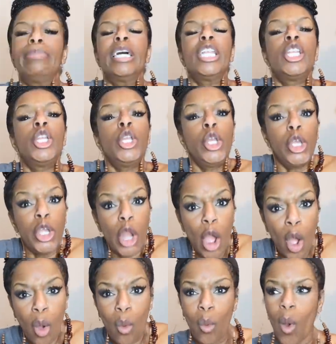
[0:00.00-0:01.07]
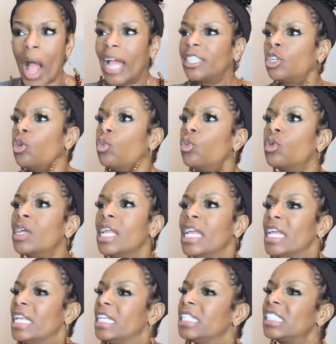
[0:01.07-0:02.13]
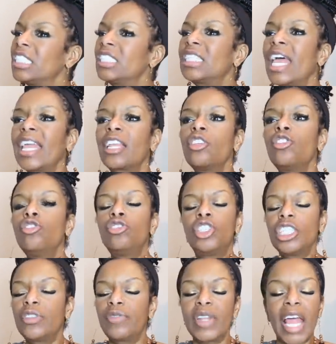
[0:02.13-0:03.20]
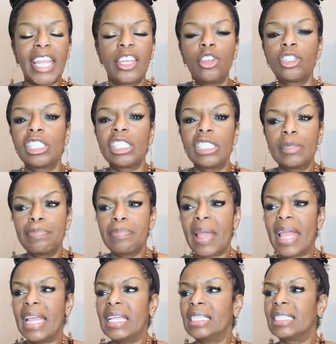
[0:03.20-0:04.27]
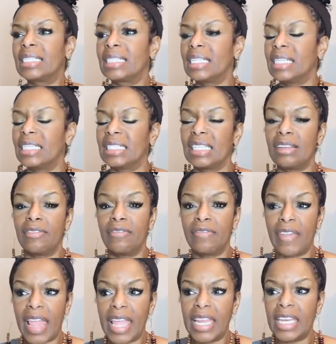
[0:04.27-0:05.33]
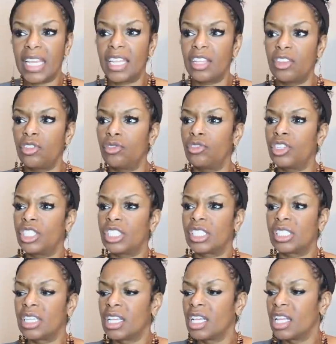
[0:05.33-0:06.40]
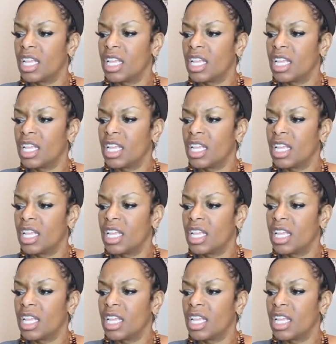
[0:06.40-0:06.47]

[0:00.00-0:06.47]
But no, I don't. It's just like you just feel like your space is invaded. You just,